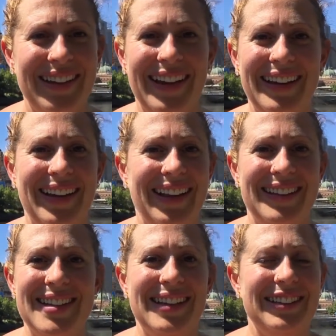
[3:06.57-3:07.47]

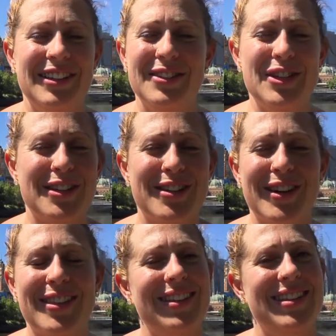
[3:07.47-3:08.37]
and you know, she
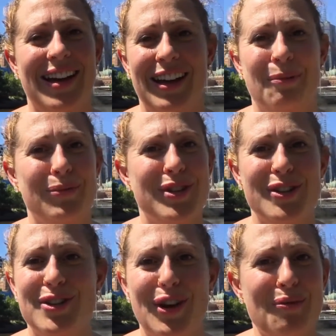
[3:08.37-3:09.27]
took the time
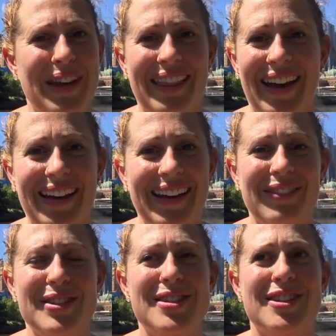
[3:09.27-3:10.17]
to show me that.
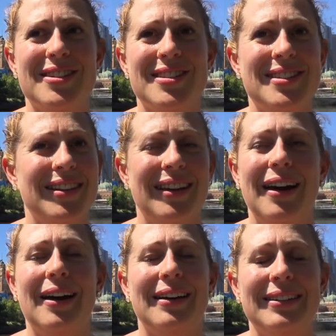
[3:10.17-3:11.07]
It was just,
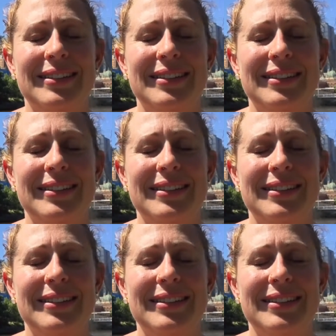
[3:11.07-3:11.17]
I